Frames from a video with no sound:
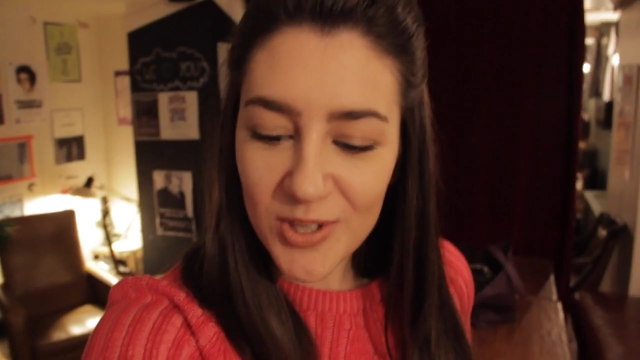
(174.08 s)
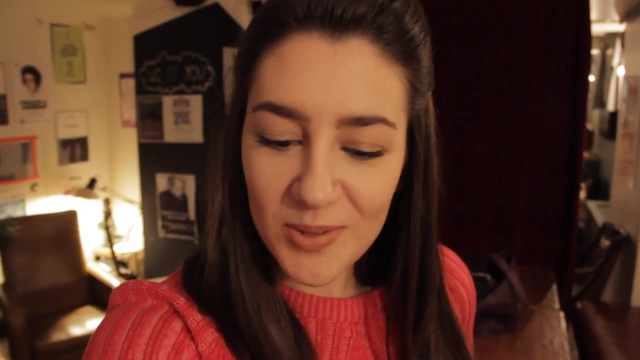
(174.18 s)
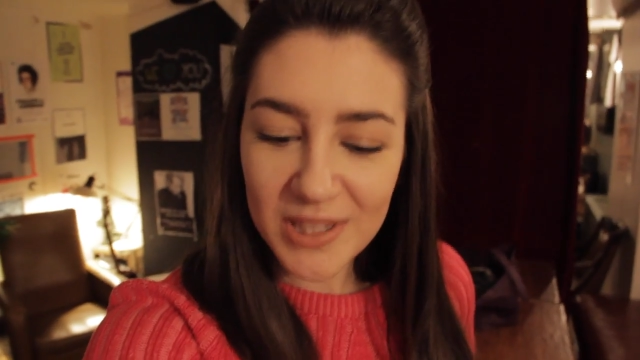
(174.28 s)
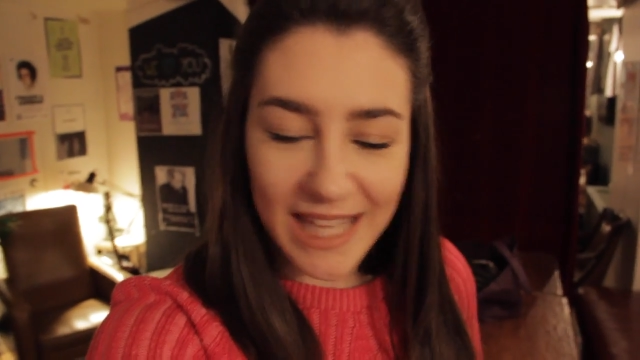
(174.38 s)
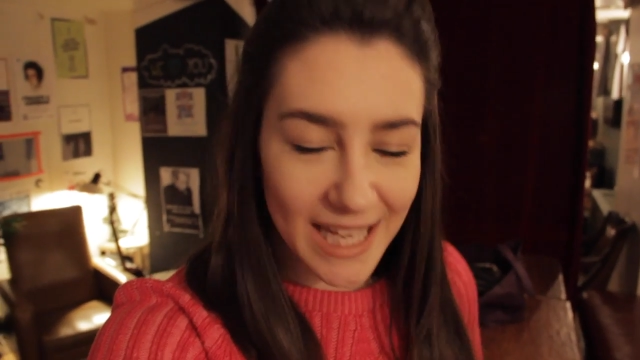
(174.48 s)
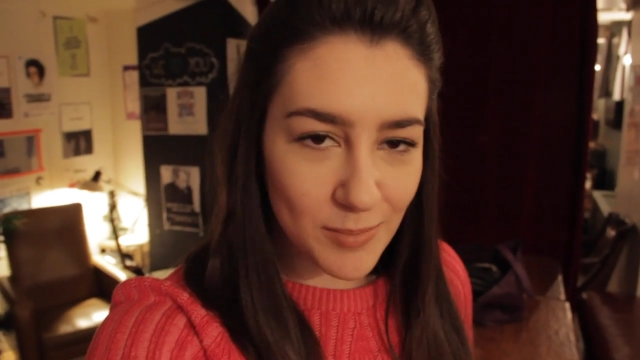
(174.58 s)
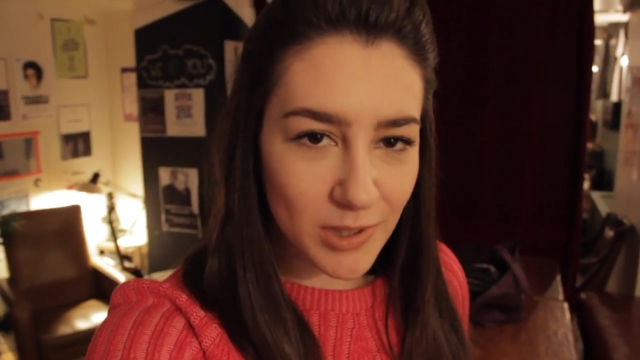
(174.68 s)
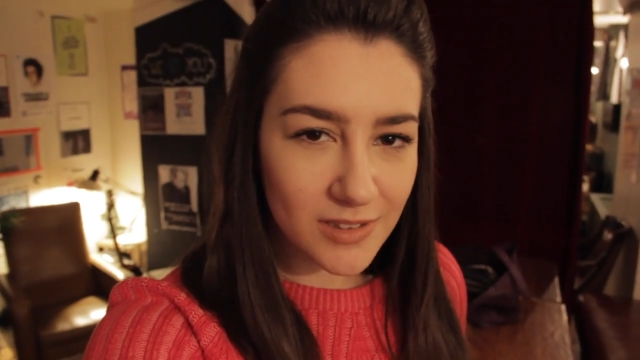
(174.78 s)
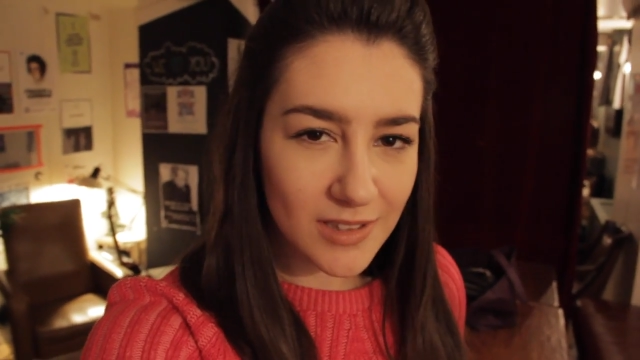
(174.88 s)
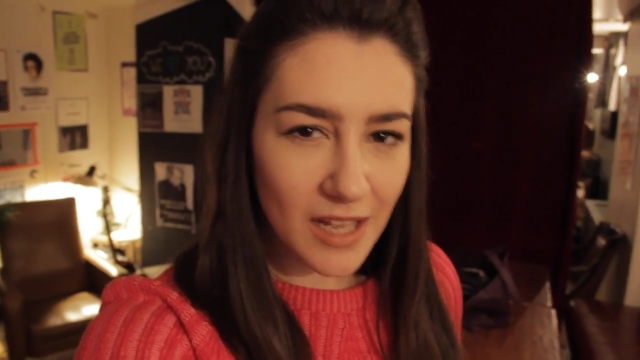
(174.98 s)
du
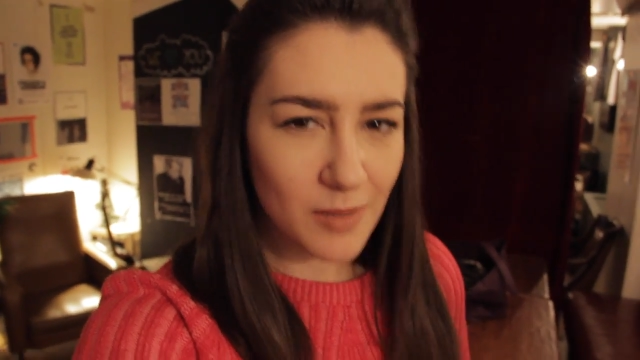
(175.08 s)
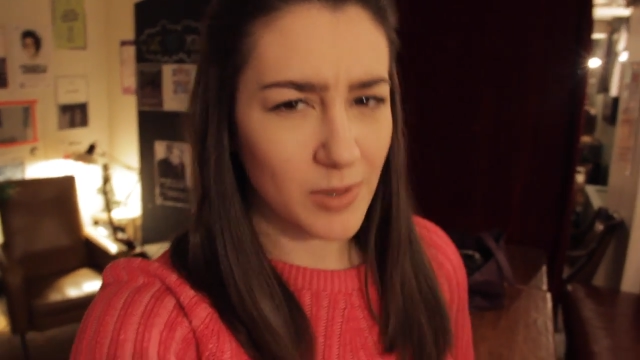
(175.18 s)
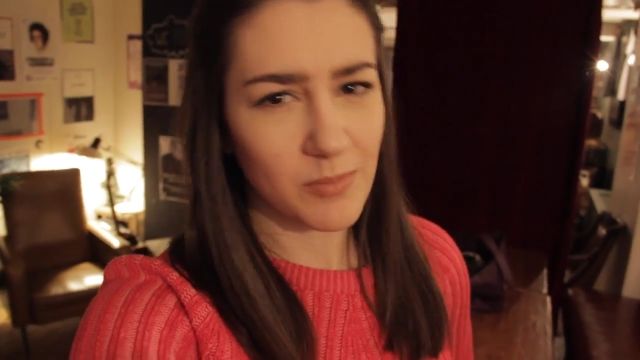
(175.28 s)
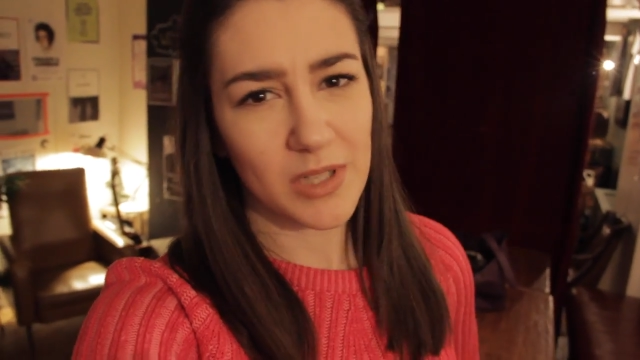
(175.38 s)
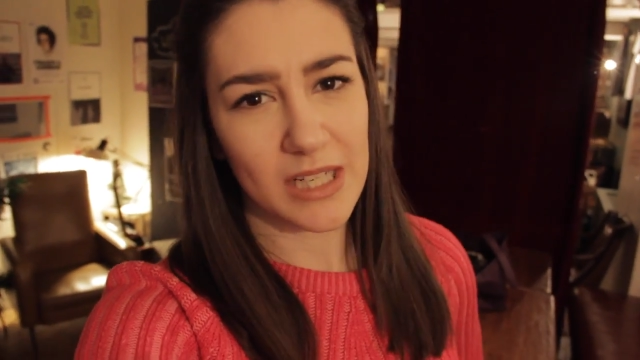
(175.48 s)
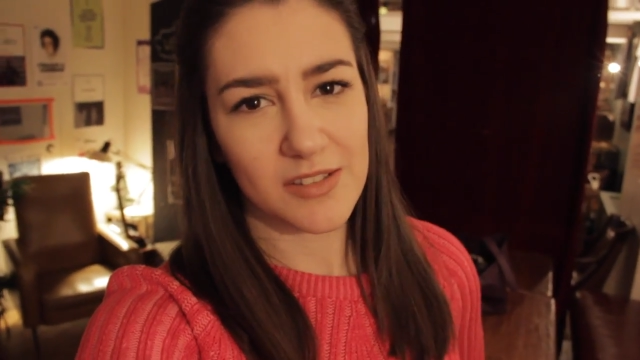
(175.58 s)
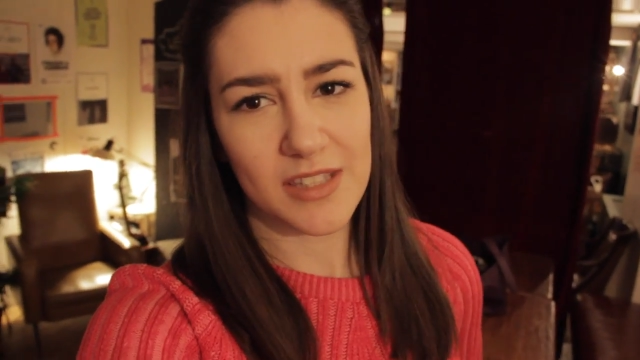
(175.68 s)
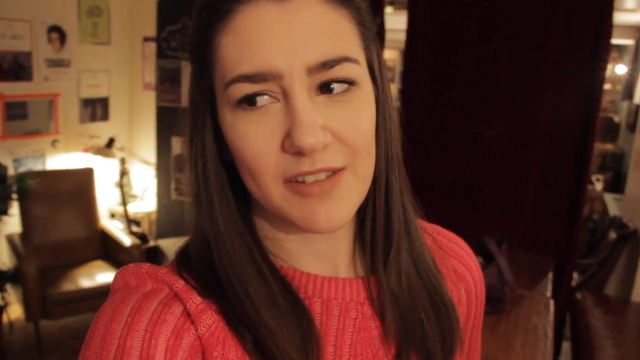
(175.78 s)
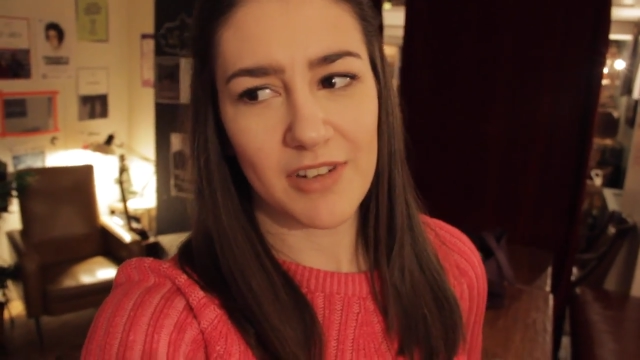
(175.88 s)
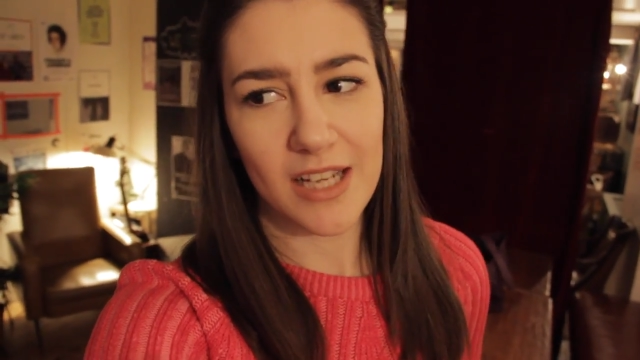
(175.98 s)
Label. I hope I'm pronouncing
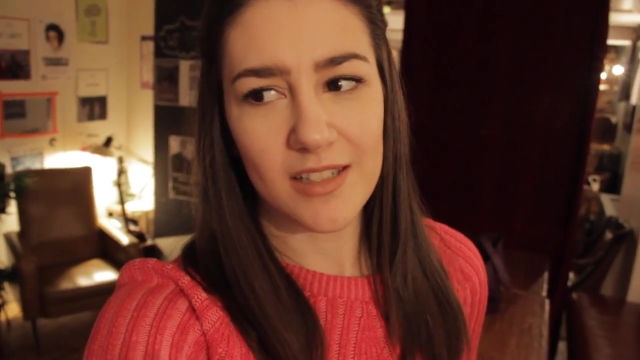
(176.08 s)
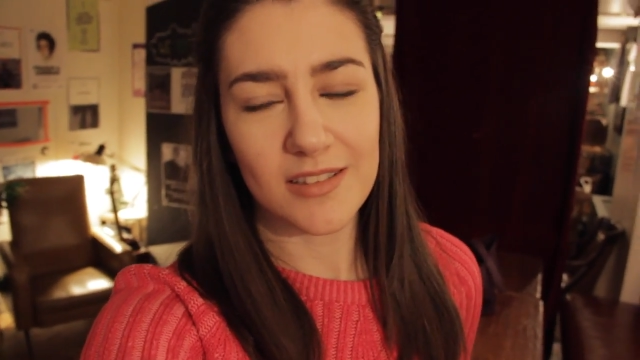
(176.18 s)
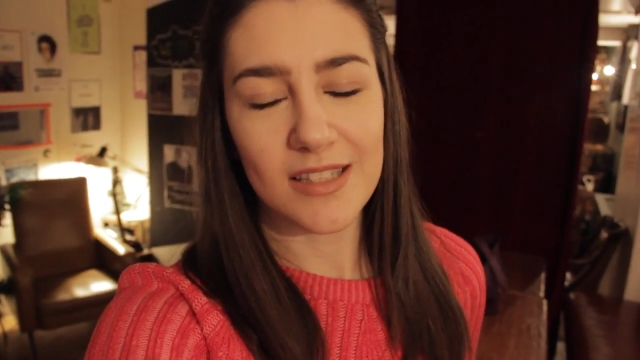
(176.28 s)
that right.